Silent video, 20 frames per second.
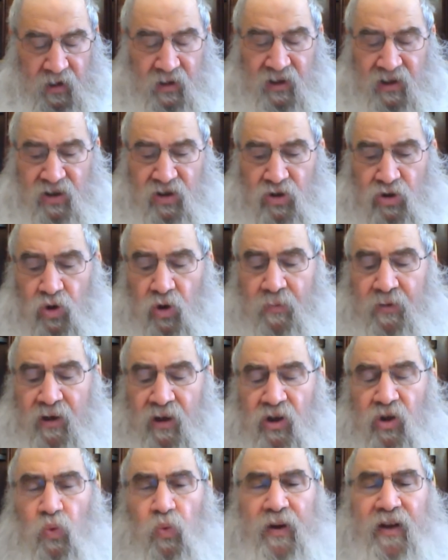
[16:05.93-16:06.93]
This is talking
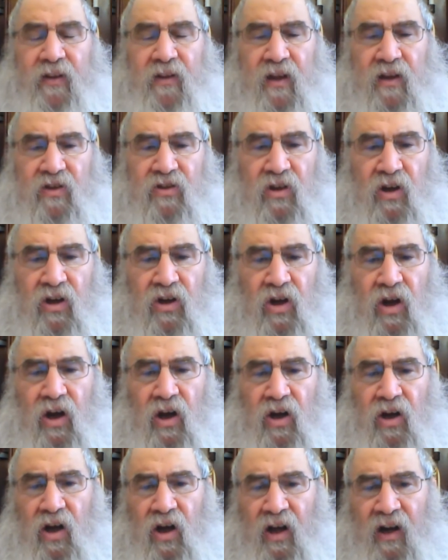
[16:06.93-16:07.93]
about in the weekdays. An
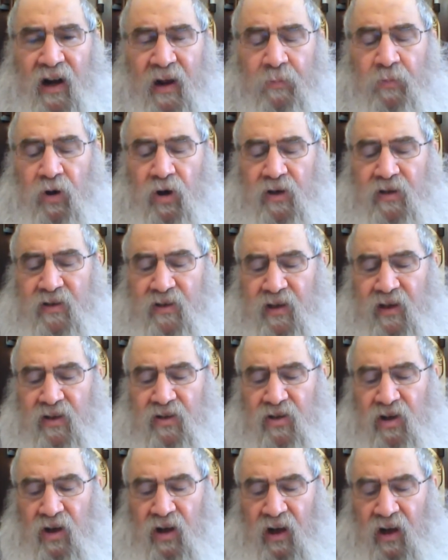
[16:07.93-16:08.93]
ama'aretz
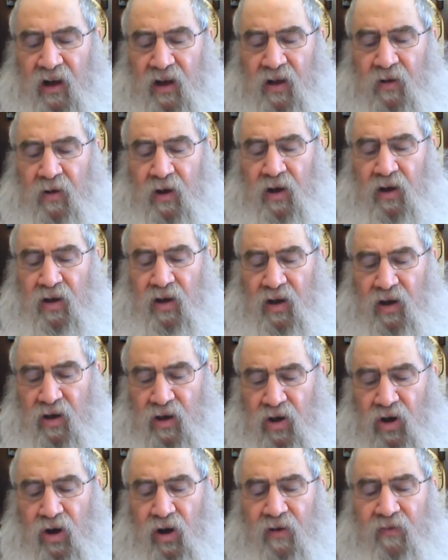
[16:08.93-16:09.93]
gives a
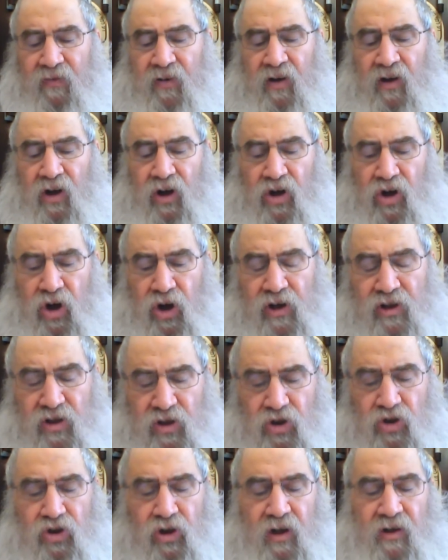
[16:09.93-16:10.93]
chover, a
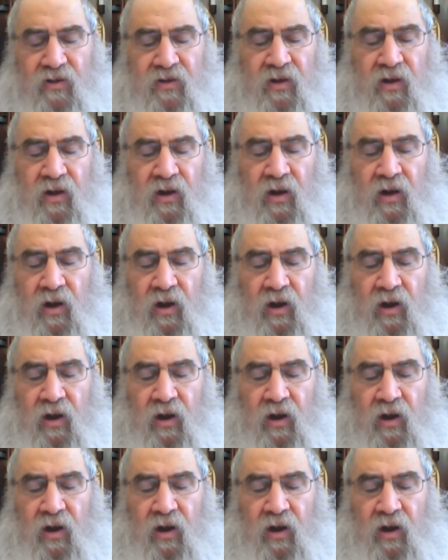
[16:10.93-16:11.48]
kes l'shtese.